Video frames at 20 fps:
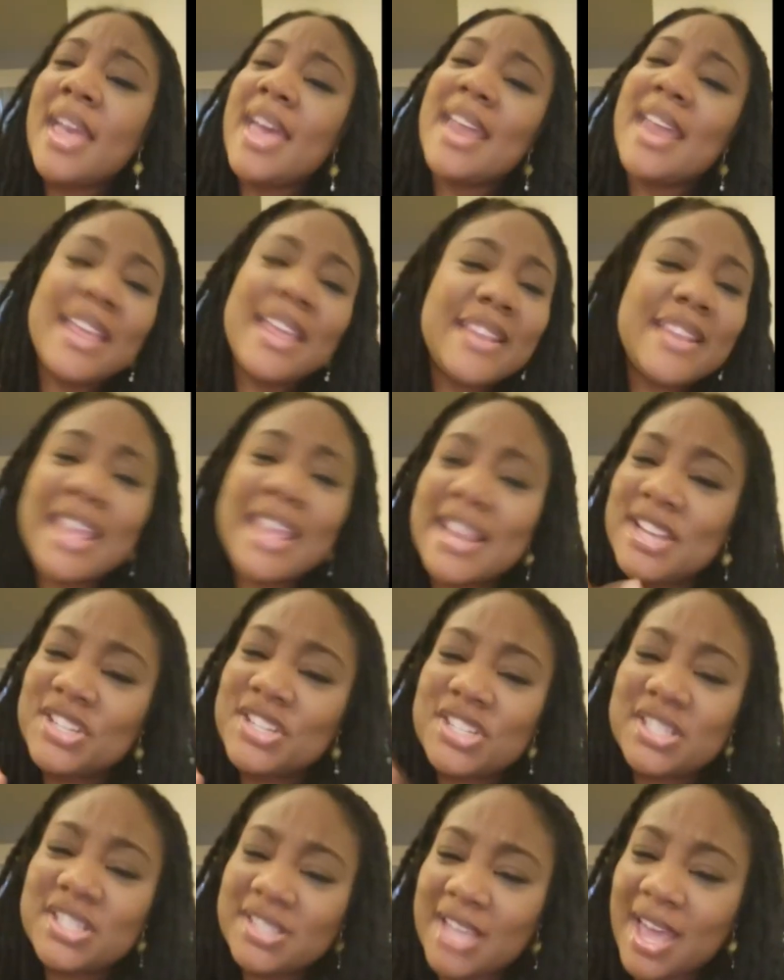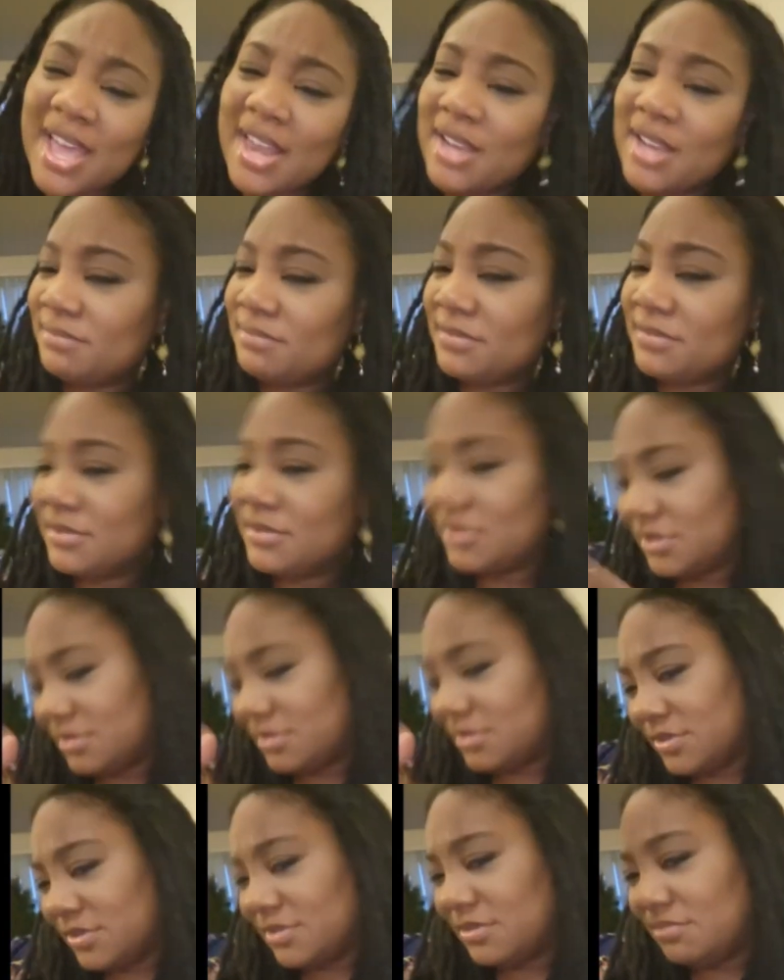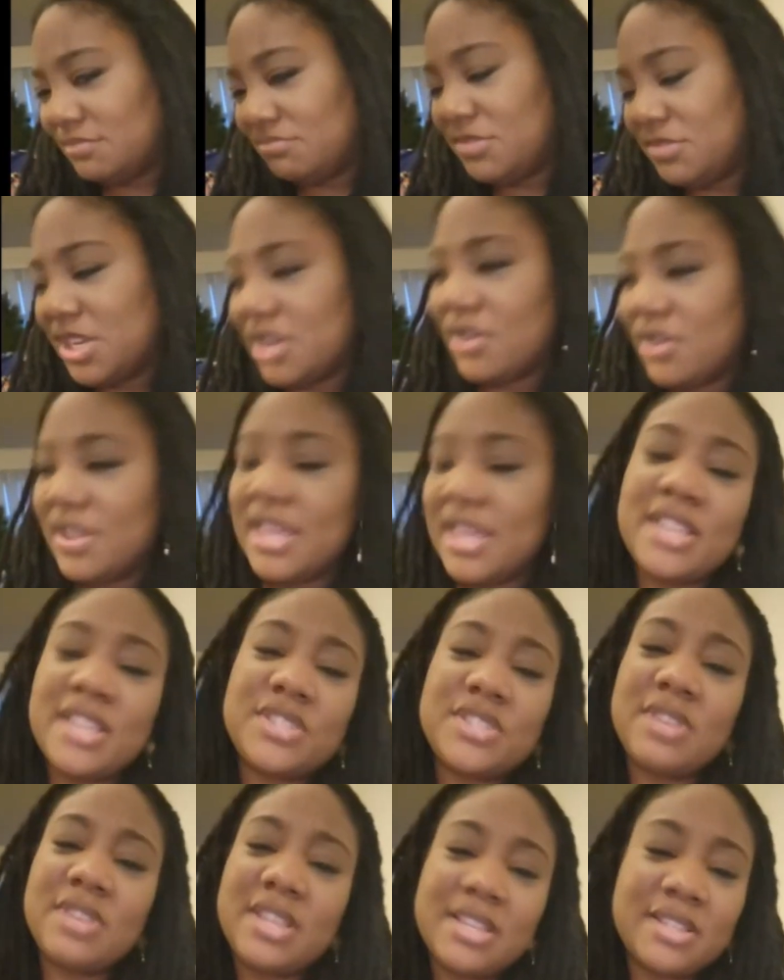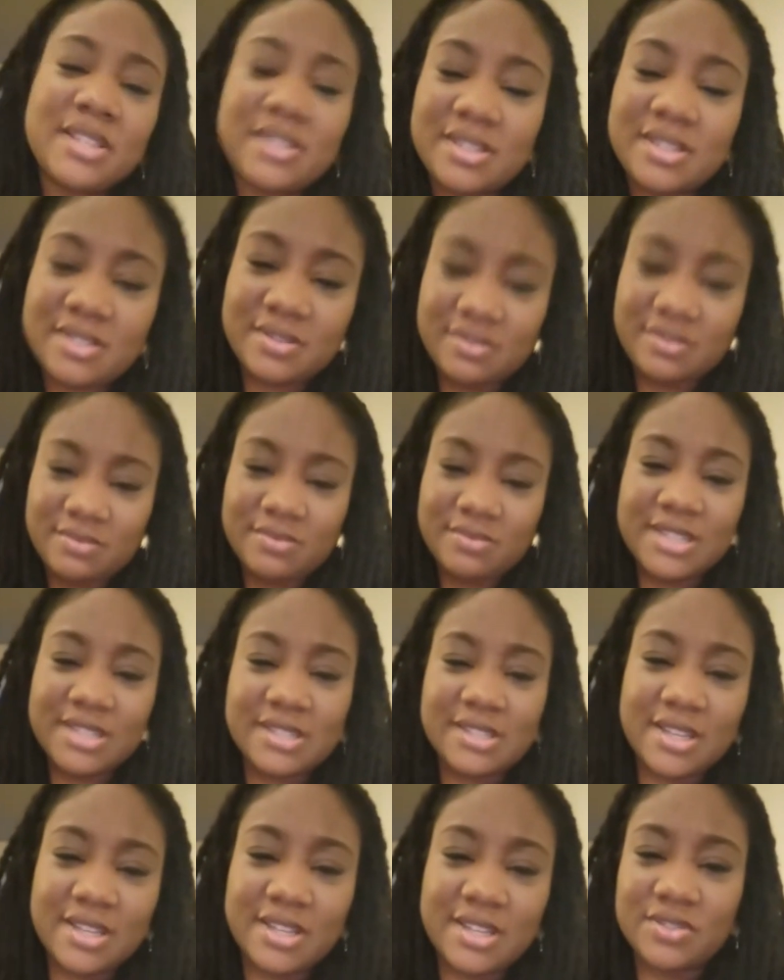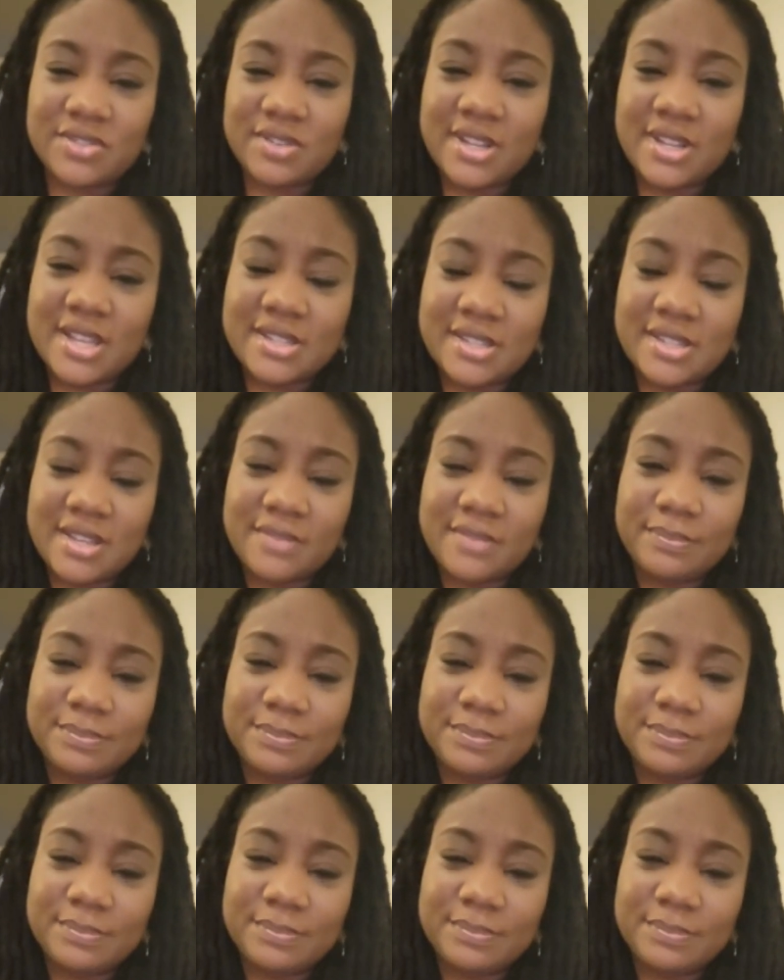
And it just kind of, you know, history is just the rest of the history. That's it.